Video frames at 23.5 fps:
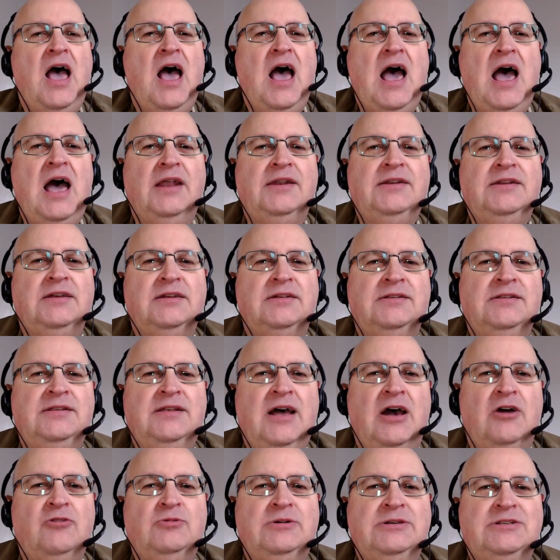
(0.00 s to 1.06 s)
and
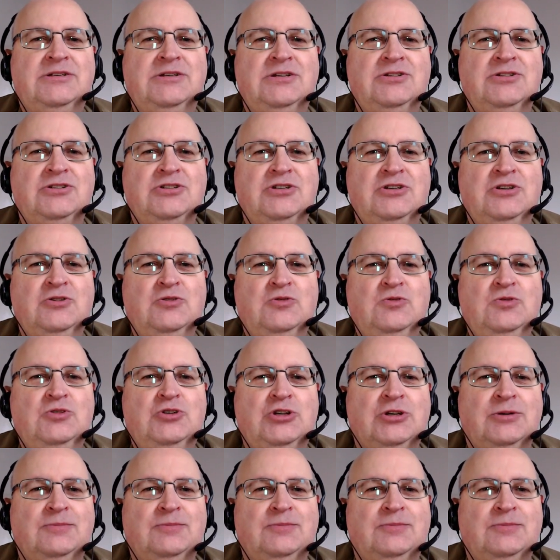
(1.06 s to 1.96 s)
now it is huge.